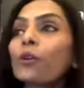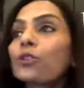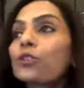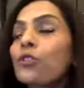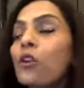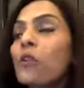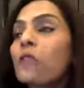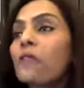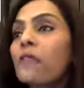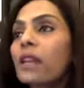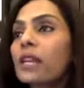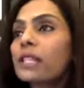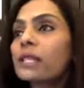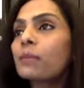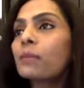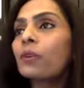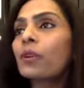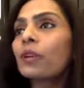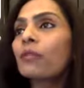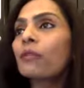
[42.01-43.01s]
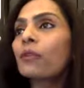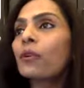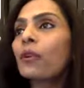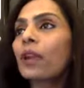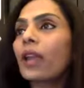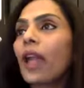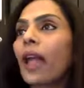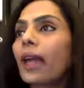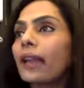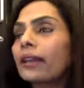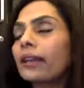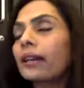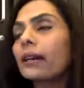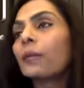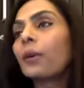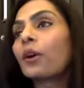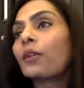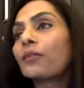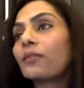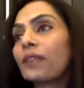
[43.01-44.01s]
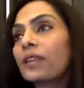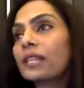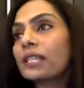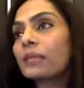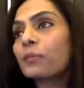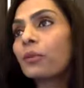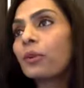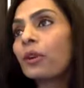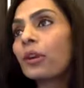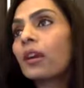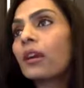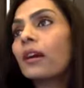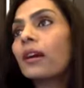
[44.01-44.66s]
also on Facebook, if you can come on Facebook